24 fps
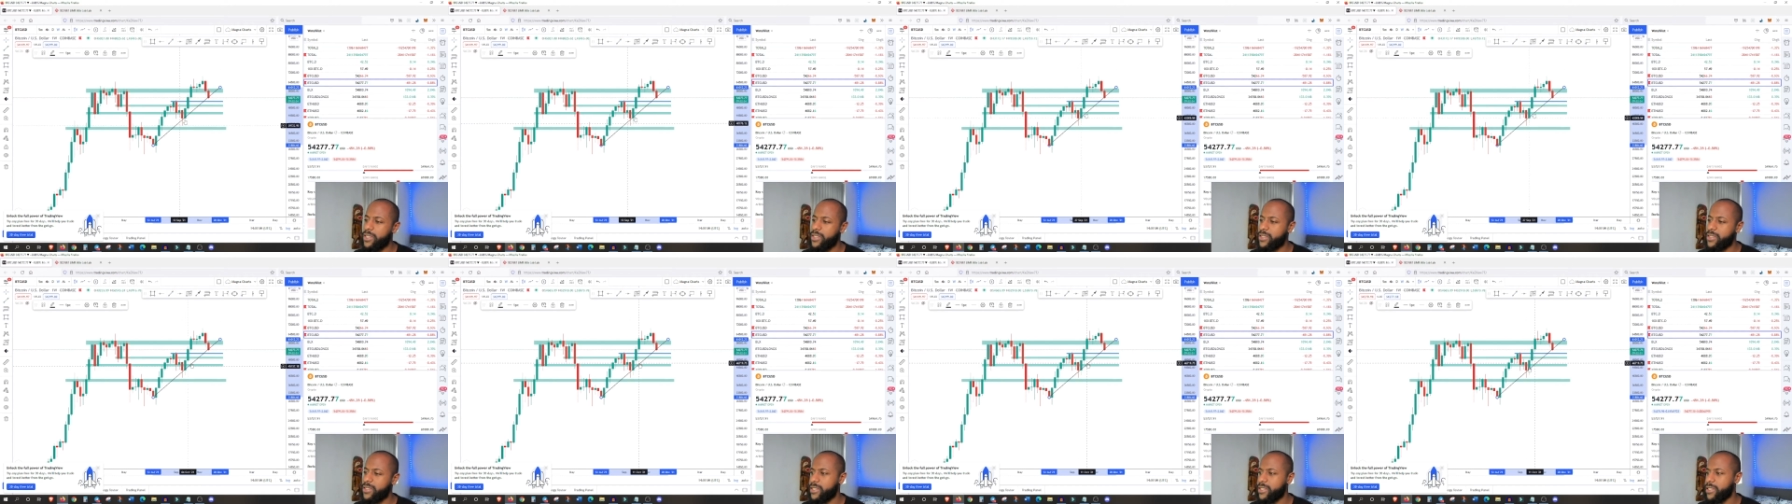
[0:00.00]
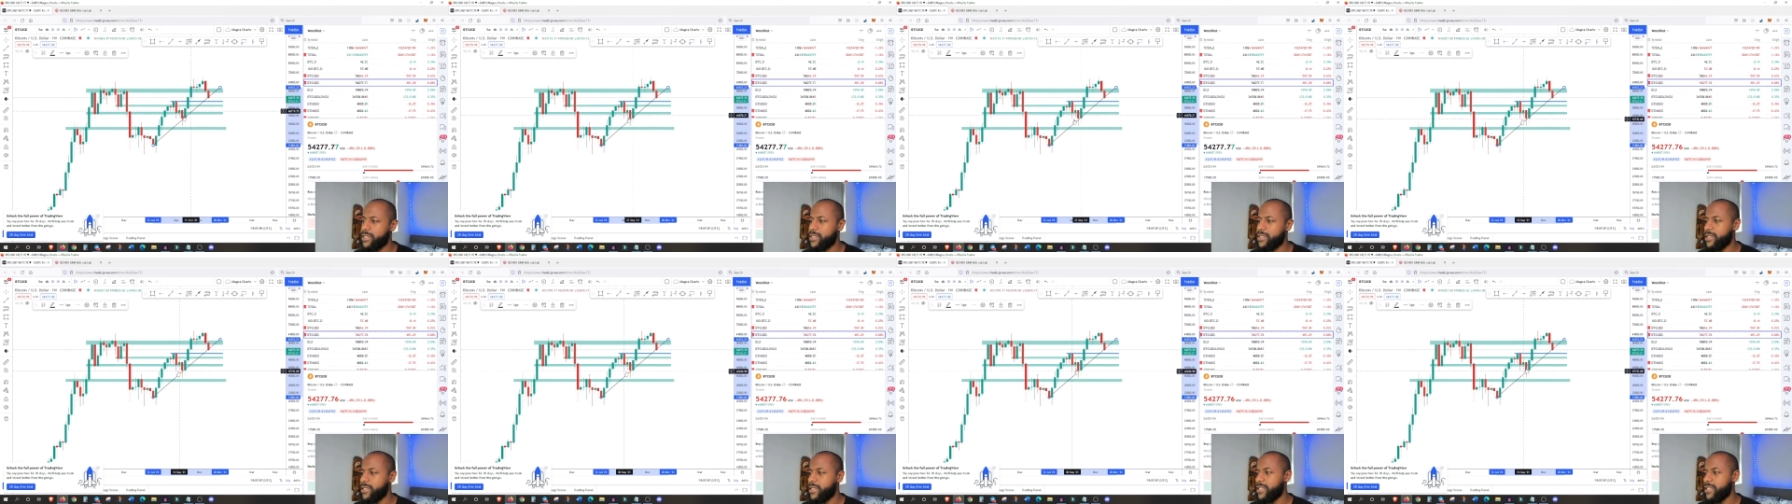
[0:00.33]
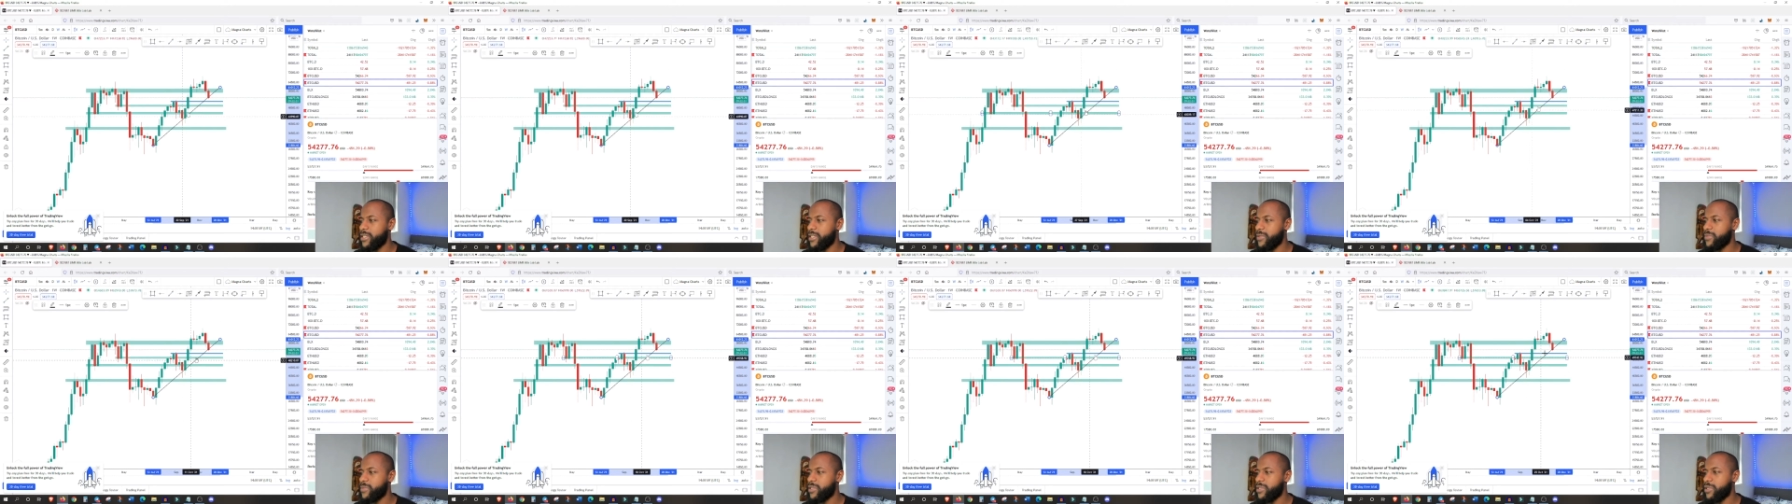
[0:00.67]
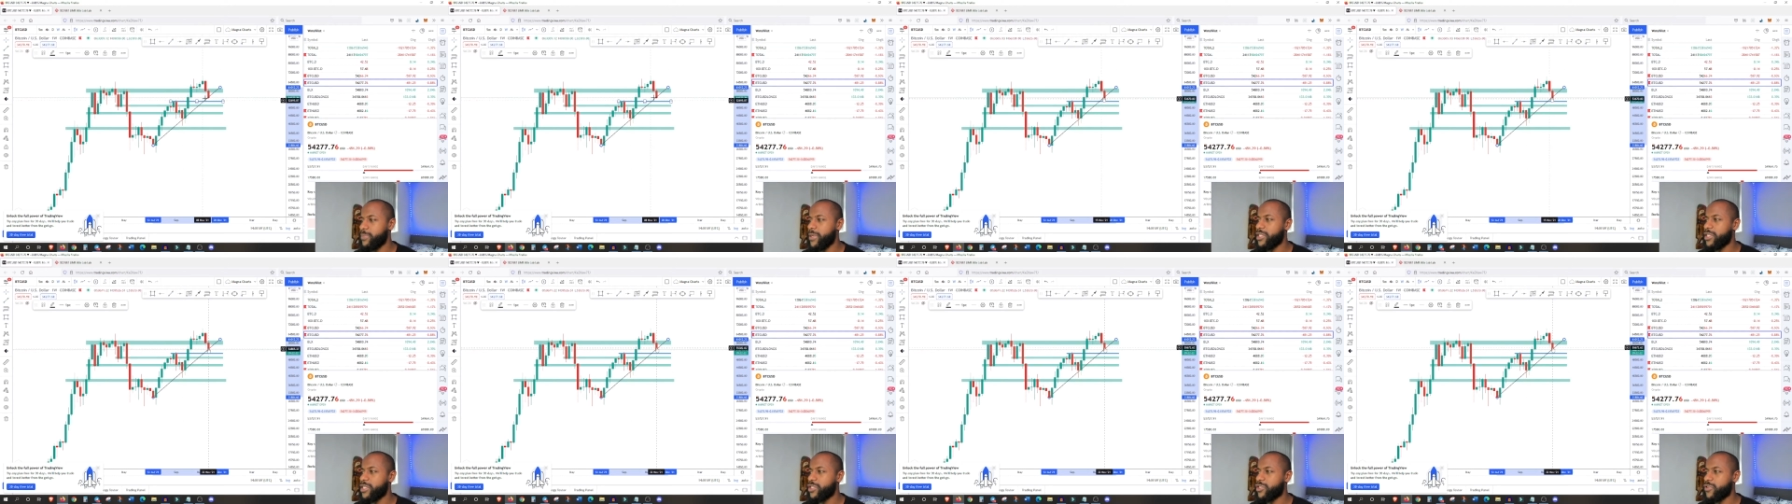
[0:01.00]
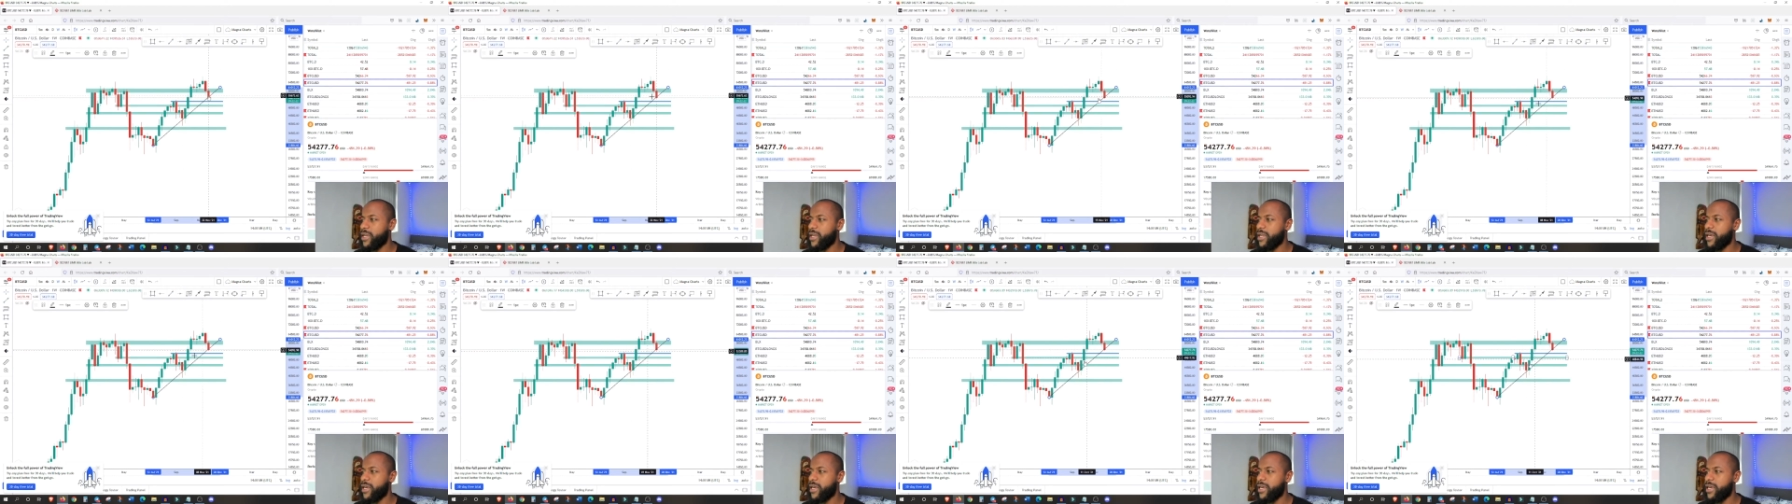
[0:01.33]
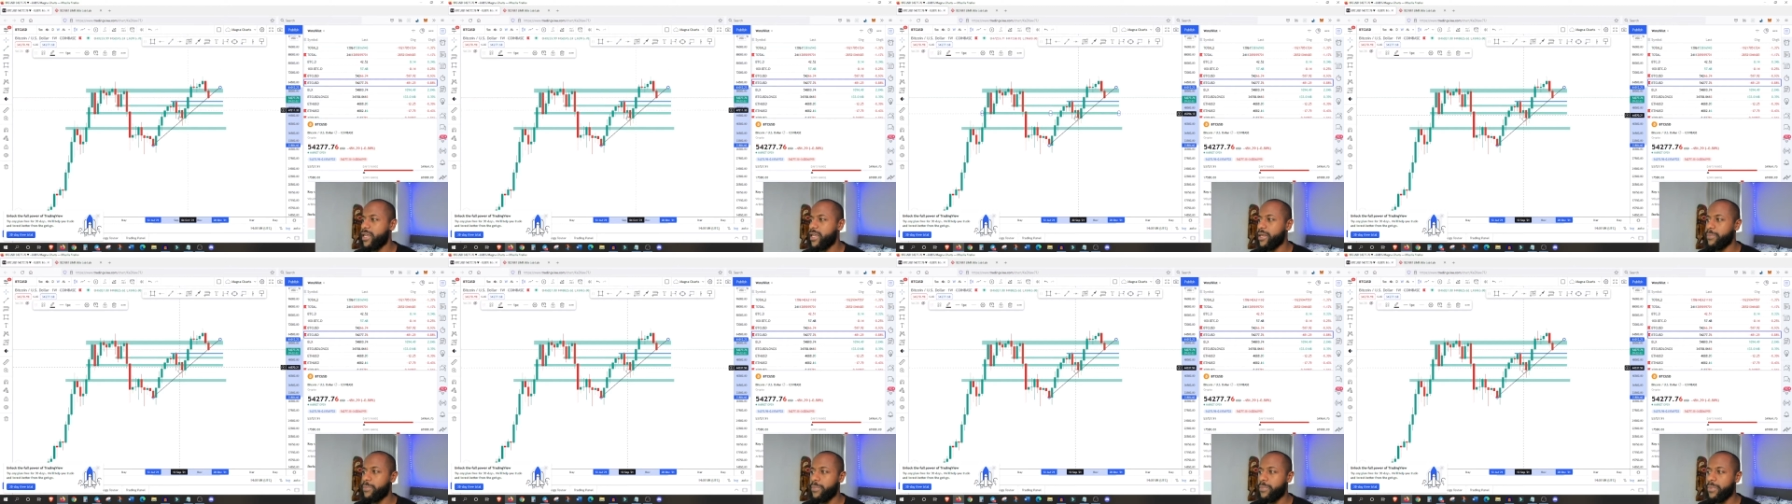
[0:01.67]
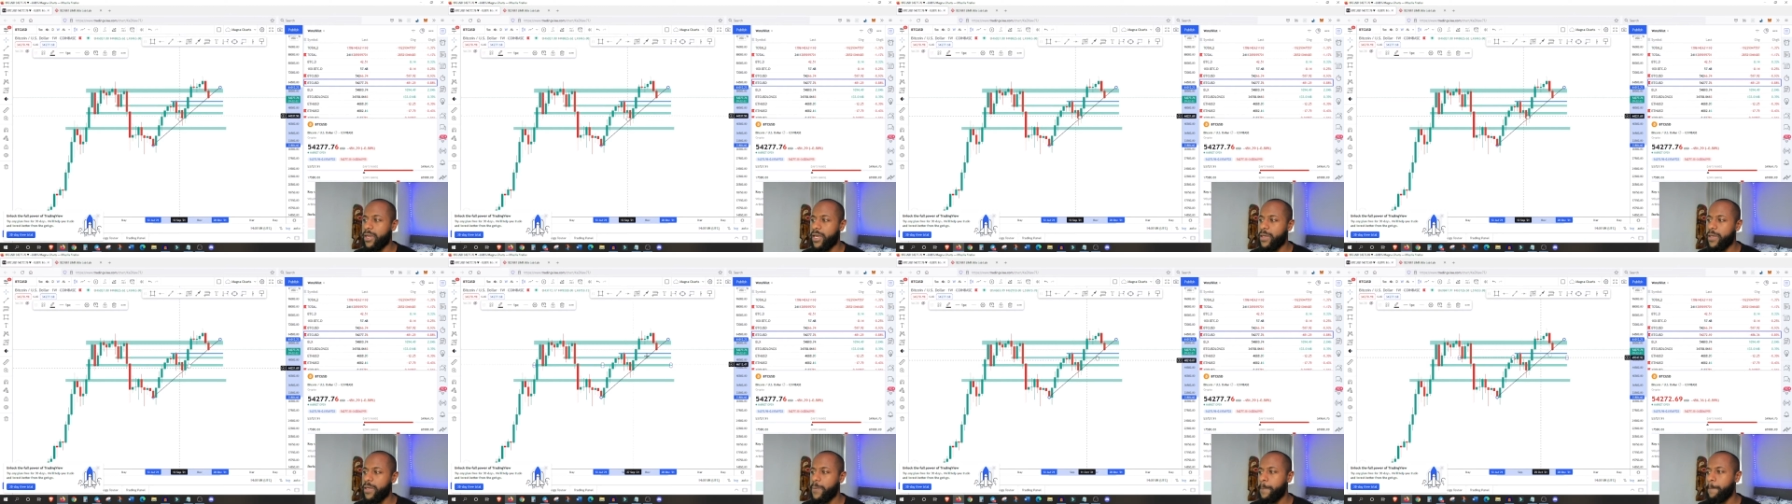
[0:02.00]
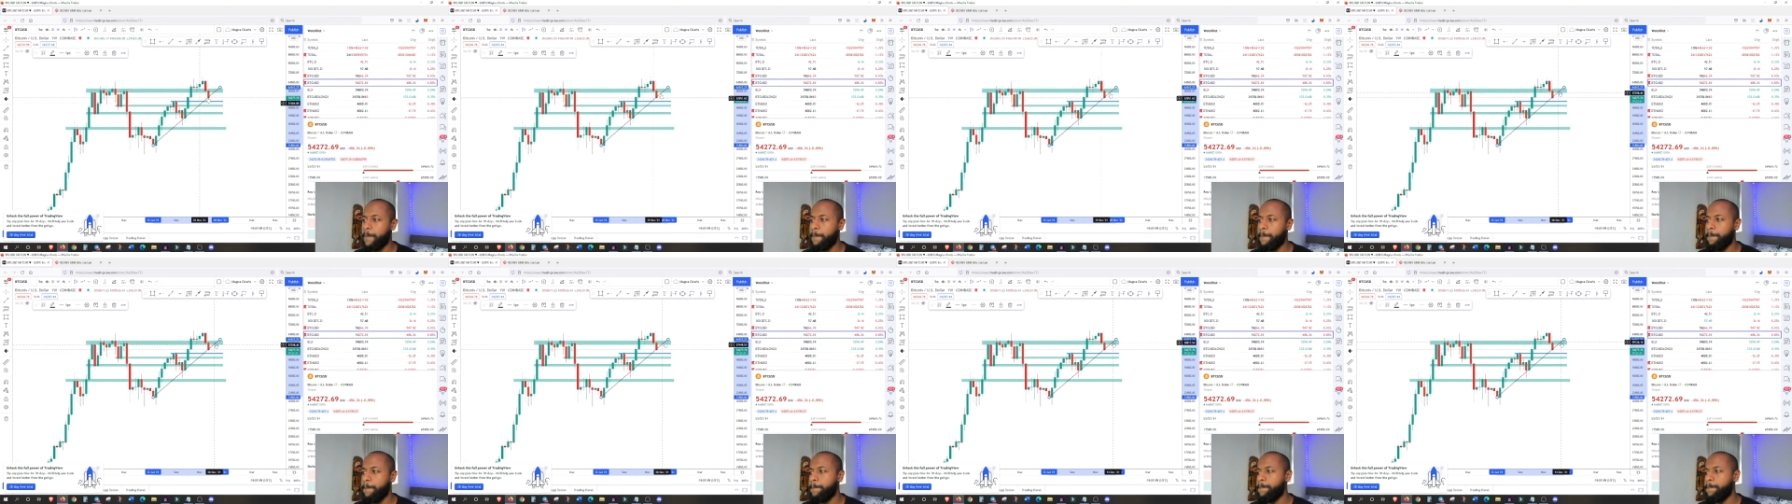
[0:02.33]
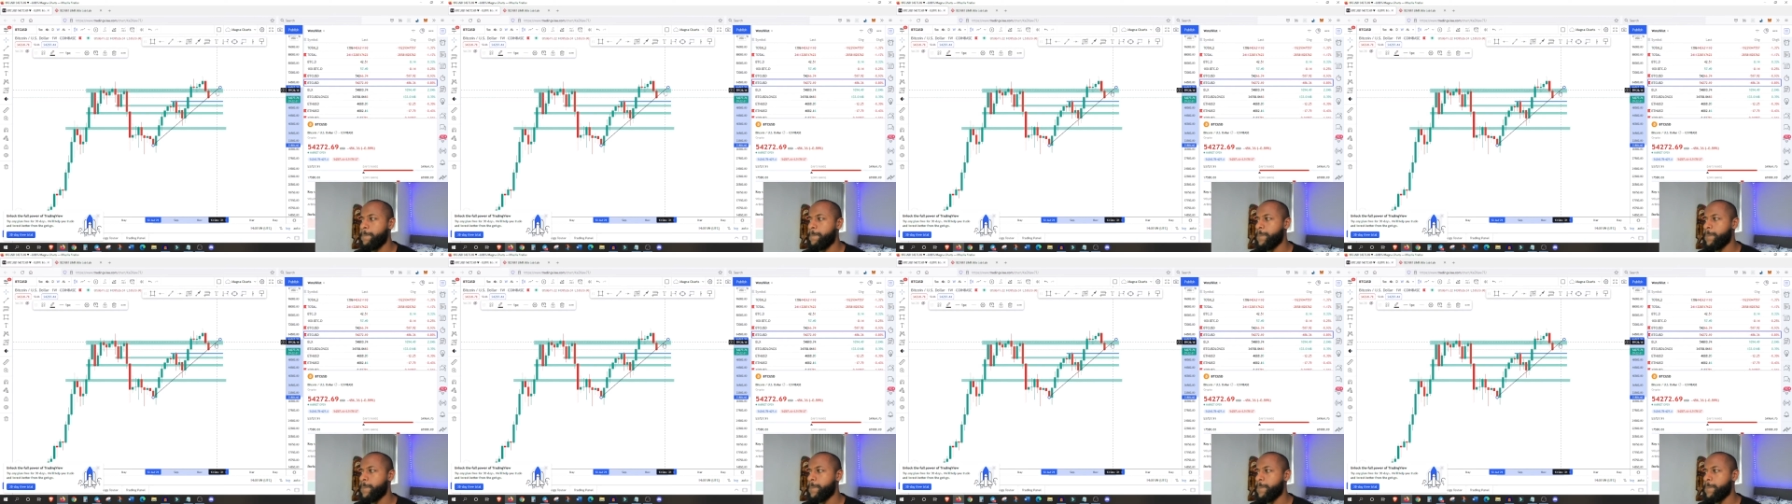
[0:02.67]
seems to be a trend line in play.